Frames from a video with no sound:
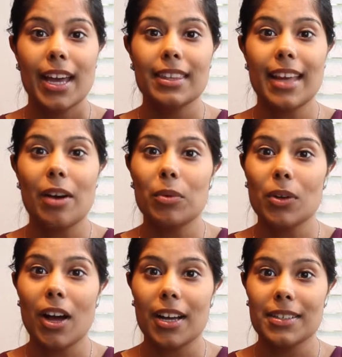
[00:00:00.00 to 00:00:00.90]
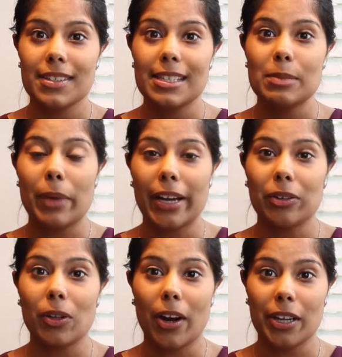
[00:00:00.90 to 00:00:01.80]
and that will cause the
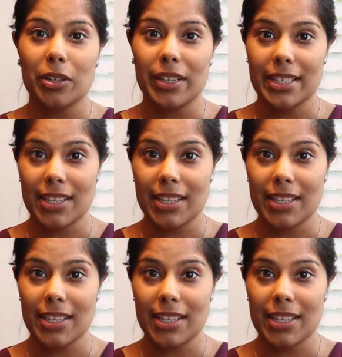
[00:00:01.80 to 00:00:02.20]
spiral arteries